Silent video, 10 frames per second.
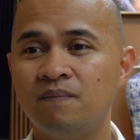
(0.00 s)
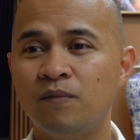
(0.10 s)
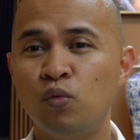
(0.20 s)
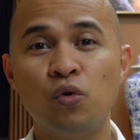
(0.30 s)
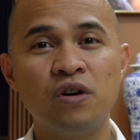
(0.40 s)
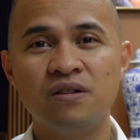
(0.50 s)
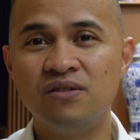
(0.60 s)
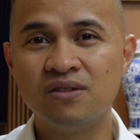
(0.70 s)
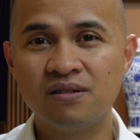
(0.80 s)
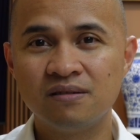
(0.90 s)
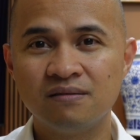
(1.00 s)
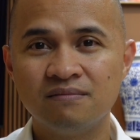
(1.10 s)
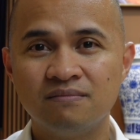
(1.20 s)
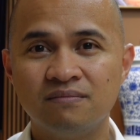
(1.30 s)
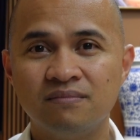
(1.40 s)
words,
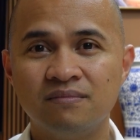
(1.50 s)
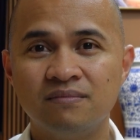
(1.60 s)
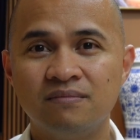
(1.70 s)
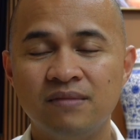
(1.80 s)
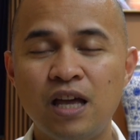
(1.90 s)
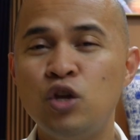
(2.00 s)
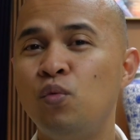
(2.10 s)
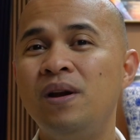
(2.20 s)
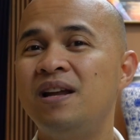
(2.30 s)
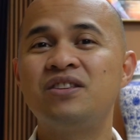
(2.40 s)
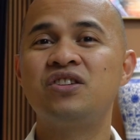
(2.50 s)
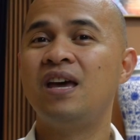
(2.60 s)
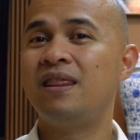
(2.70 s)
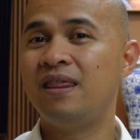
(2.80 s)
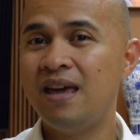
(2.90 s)
and you will not see
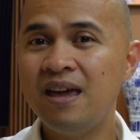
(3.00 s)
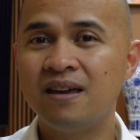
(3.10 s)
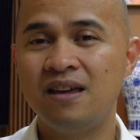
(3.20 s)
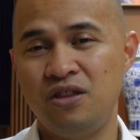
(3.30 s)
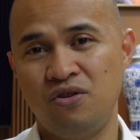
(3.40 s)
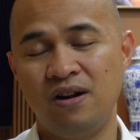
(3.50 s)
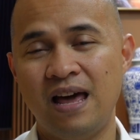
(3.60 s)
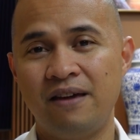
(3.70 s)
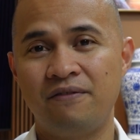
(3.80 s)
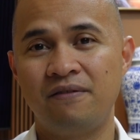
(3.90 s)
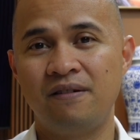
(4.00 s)
a thing in your life.